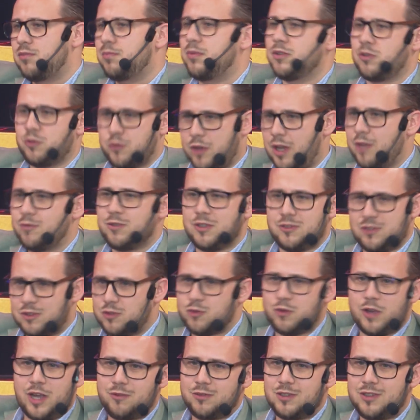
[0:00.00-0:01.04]
but 5 days, it's
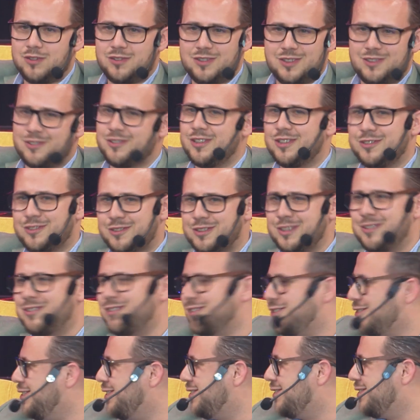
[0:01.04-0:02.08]
5 days. It's not 6,
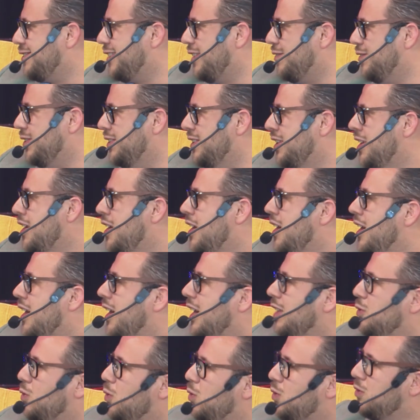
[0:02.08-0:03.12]
it's not 7.
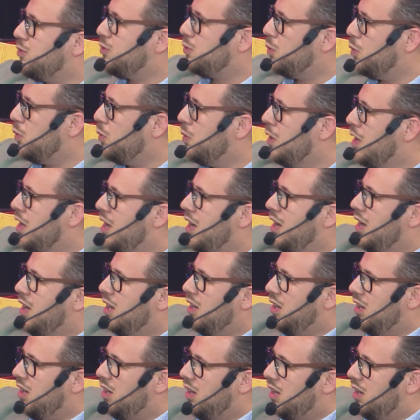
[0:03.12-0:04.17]
And also,
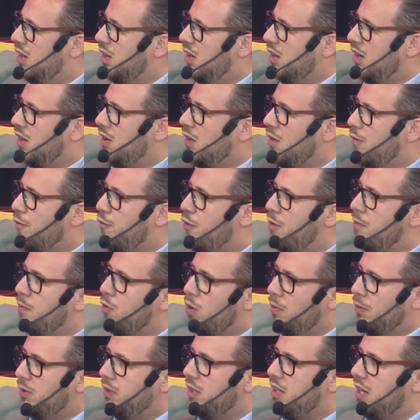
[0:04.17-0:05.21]
from
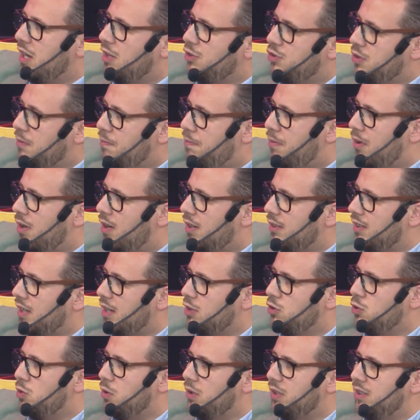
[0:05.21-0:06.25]
communication part,
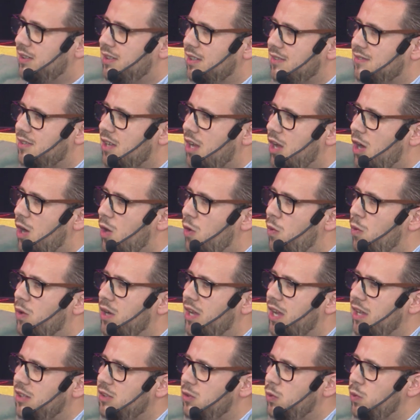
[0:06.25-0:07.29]
actually, that's how
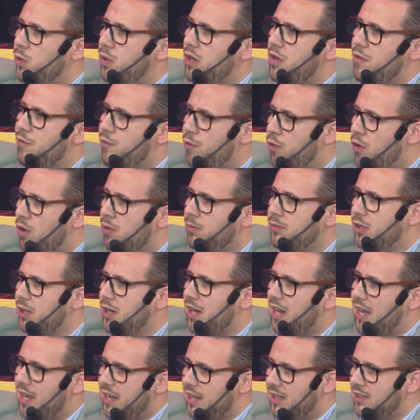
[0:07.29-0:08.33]
can you inform the
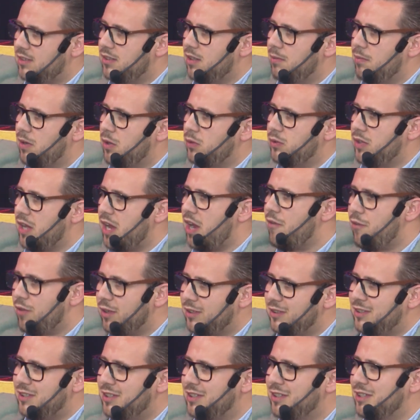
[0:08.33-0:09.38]
client about
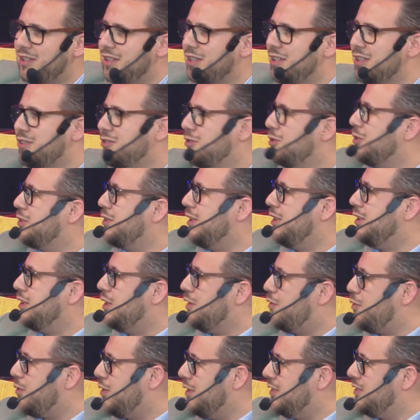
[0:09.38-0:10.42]
everything. It's totally
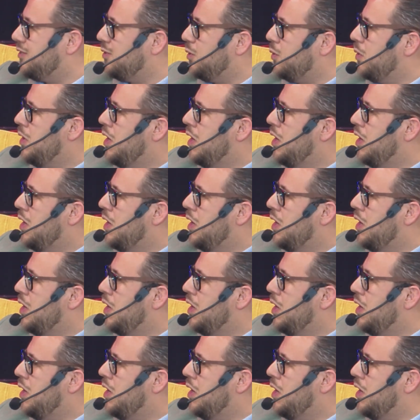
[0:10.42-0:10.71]
different. So